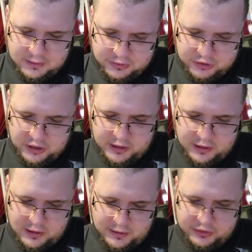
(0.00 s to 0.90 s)

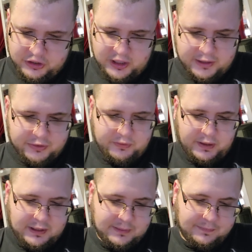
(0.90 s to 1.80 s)
Shocker on Shock
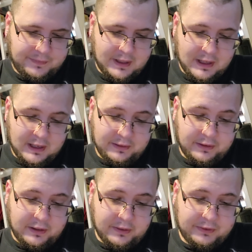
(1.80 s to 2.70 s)
Street,
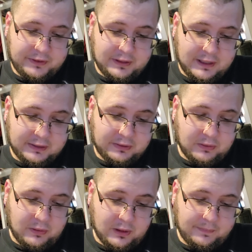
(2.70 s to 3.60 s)
The Ghost Next
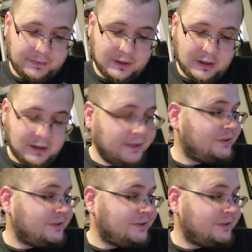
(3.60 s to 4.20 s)
Door, R.L.